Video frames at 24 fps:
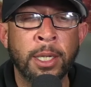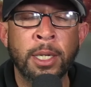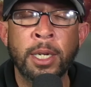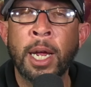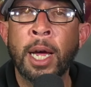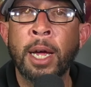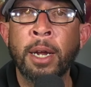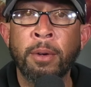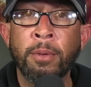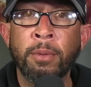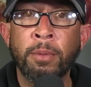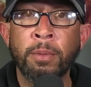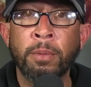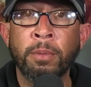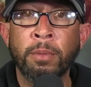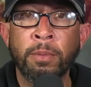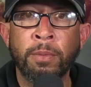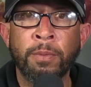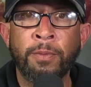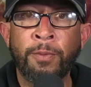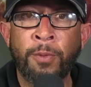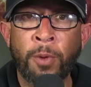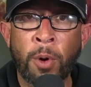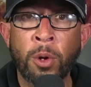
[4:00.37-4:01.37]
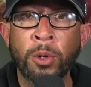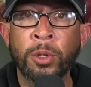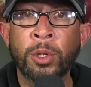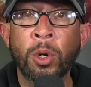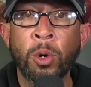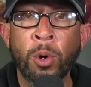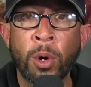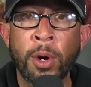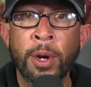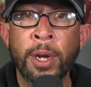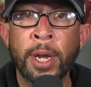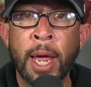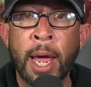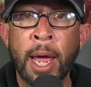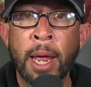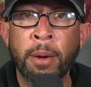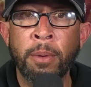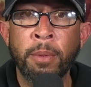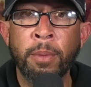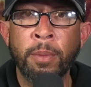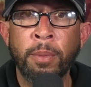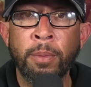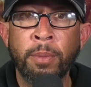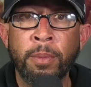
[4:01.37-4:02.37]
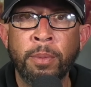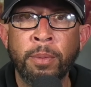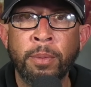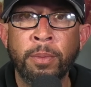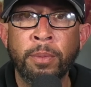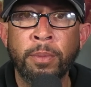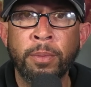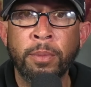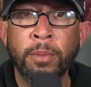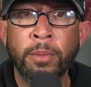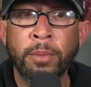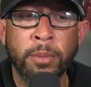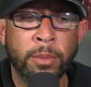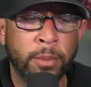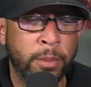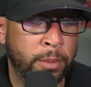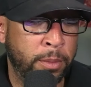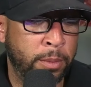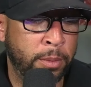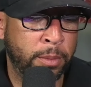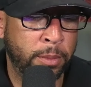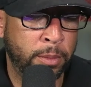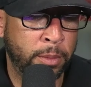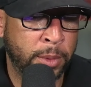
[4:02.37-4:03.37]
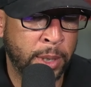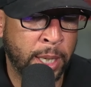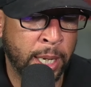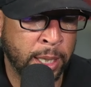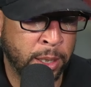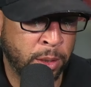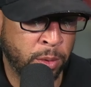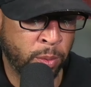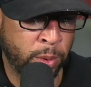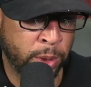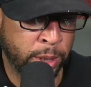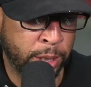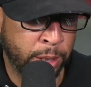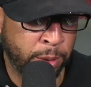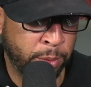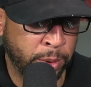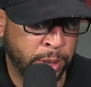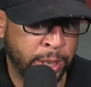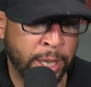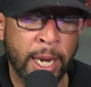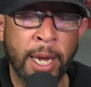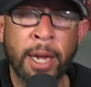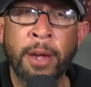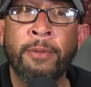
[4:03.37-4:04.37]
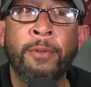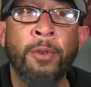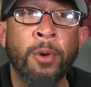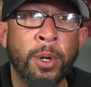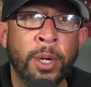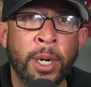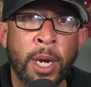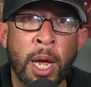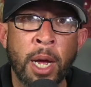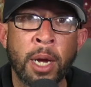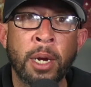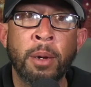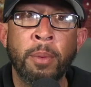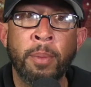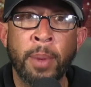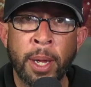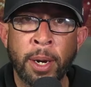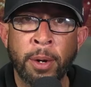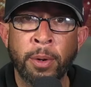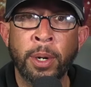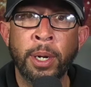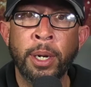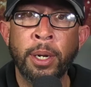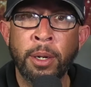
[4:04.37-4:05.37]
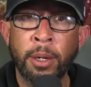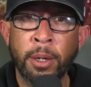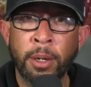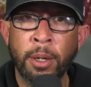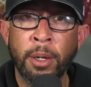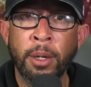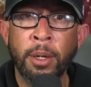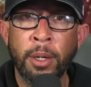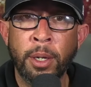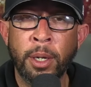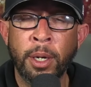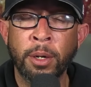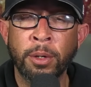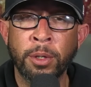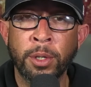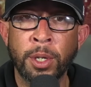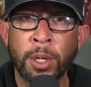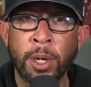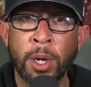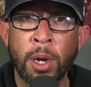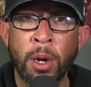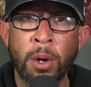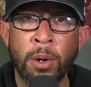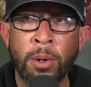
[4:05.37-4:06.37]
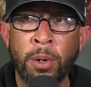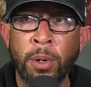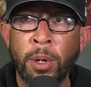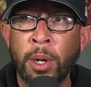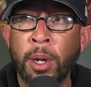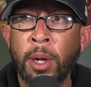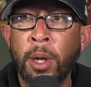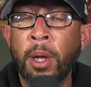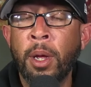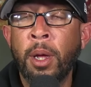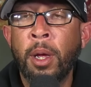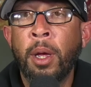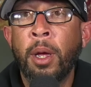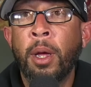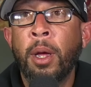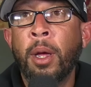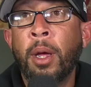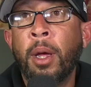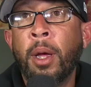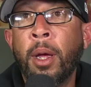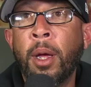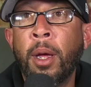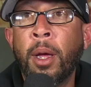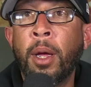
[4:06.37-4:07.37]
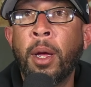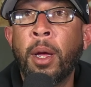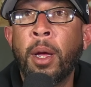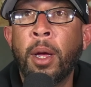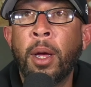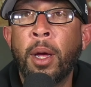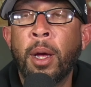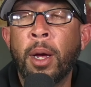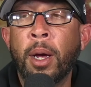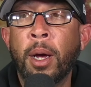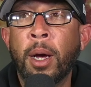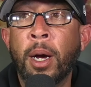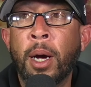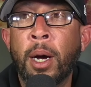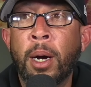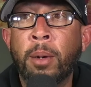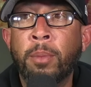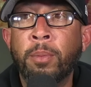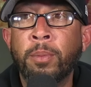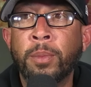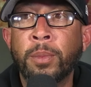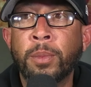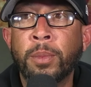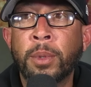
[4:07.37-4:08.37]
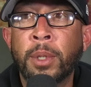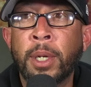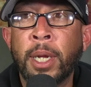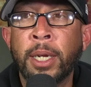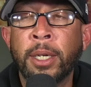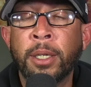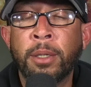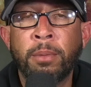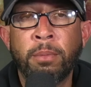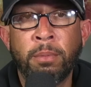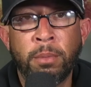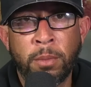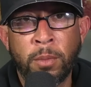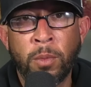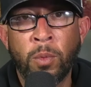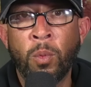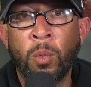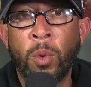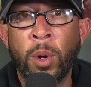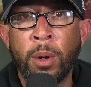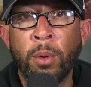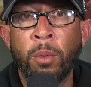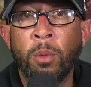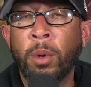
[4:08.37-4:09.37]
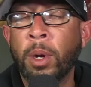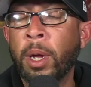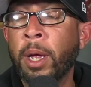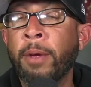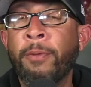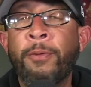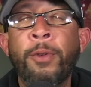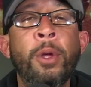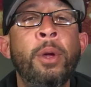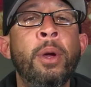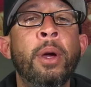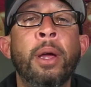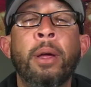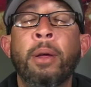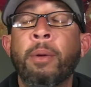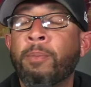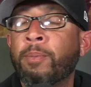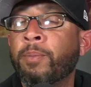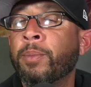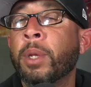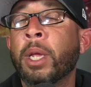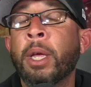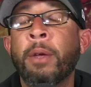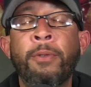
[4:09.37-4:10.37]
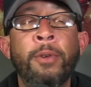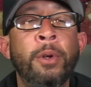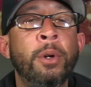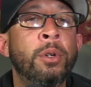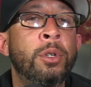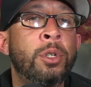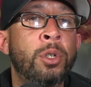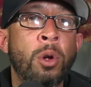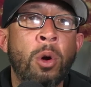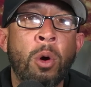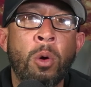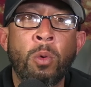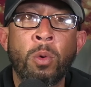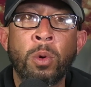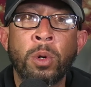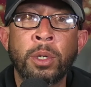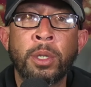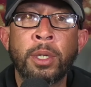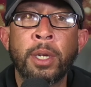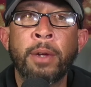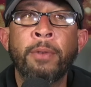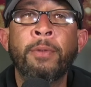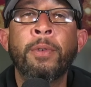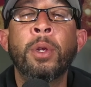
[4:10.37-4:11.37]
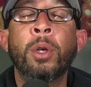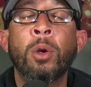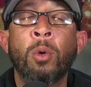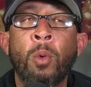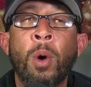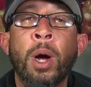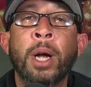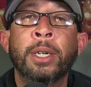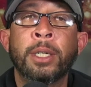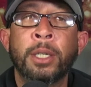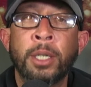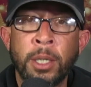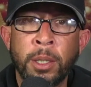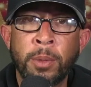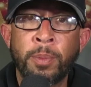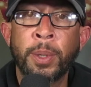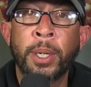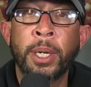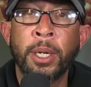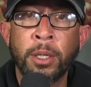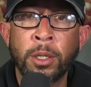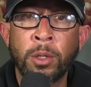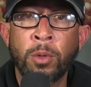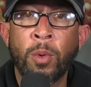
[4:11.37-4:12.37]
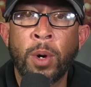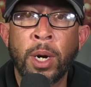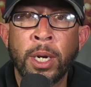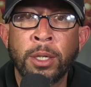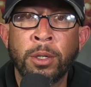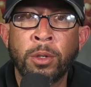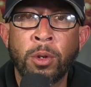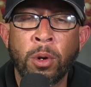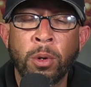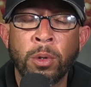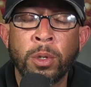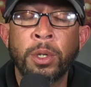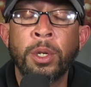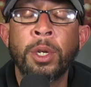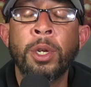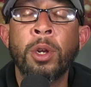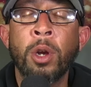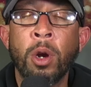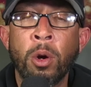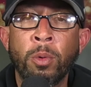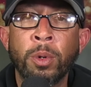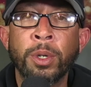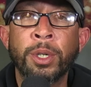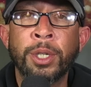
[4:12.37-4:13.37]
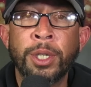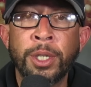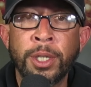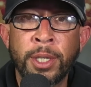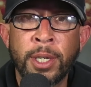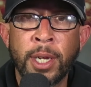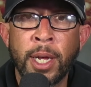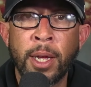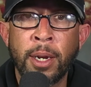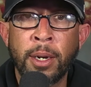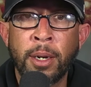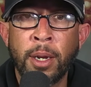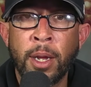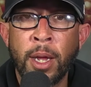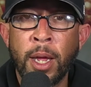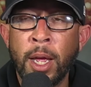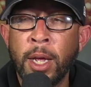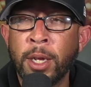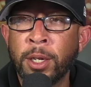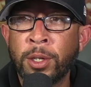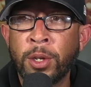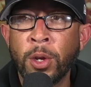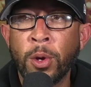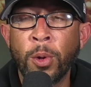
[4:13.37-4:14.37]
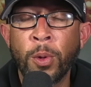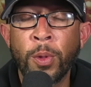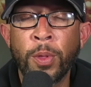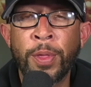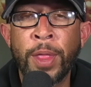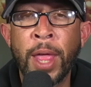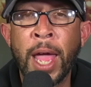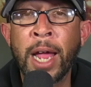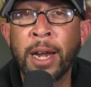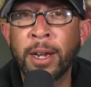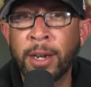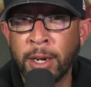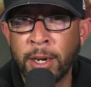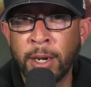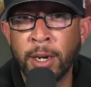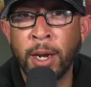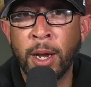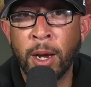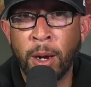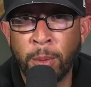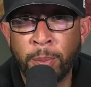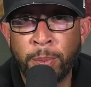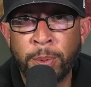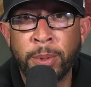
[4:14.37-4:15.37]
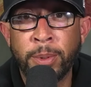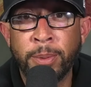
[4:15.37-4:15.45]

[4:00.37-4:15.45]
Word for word: not falter on that. That's what she was saying for a documentary years ago. Um, that we, if you if you're Star Wars, if you're watching this because you watch Star Wars, you know what she said. So that didn't help,